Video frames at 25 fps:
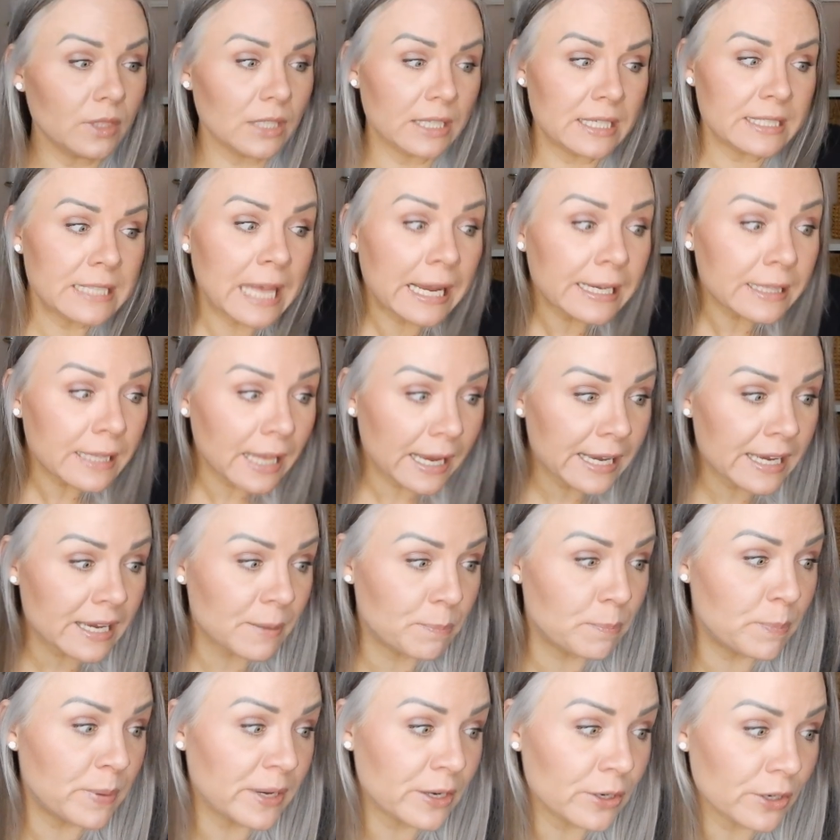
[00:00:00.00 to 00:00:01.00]
Cause I
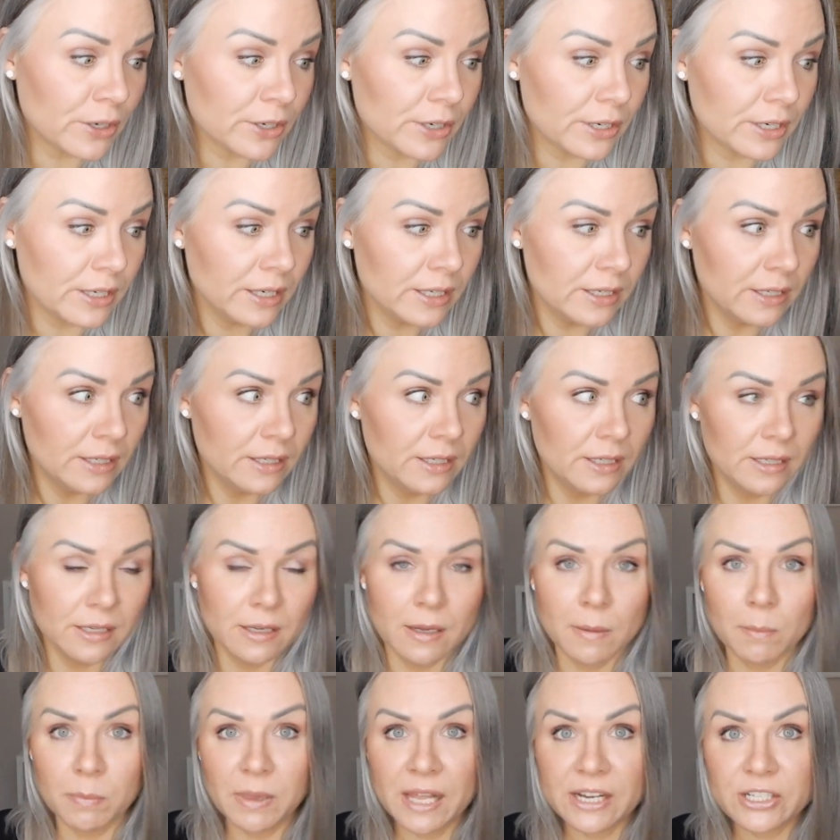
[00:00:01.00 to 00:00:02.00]
like bigger
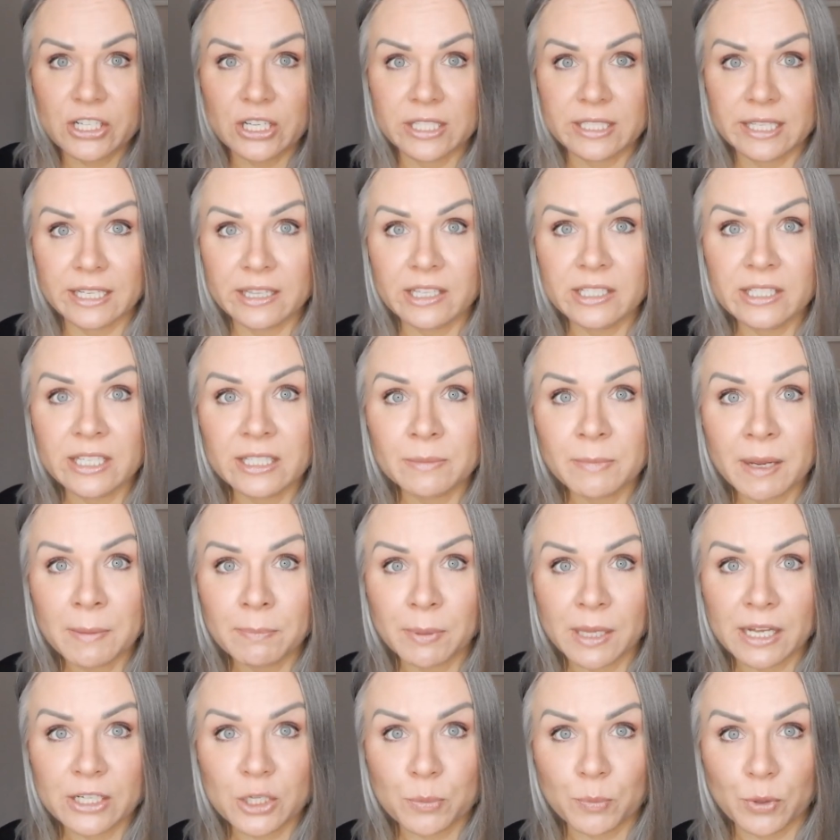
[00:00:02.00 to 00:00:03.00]
blushes. Like this is
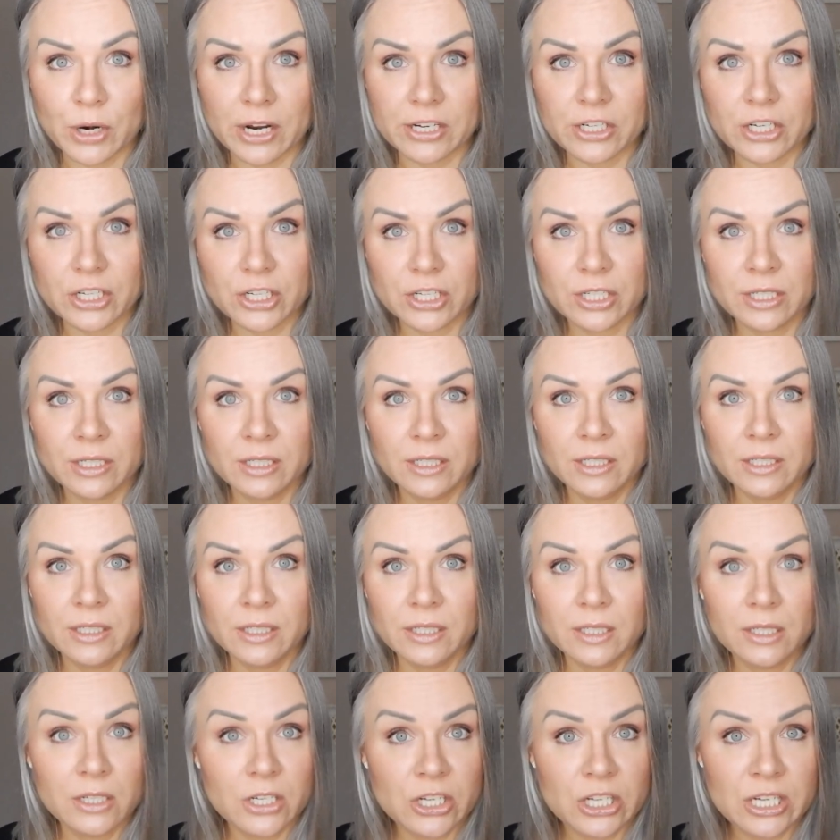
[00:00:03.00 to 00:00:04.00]
my blush brush.
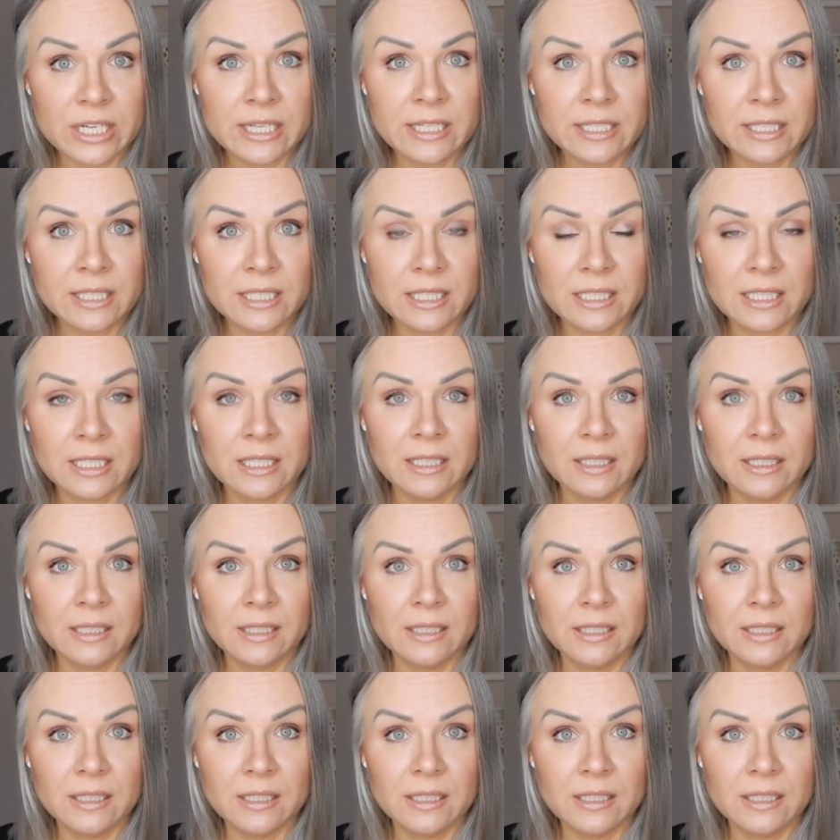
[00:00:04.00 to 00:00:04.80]
She's,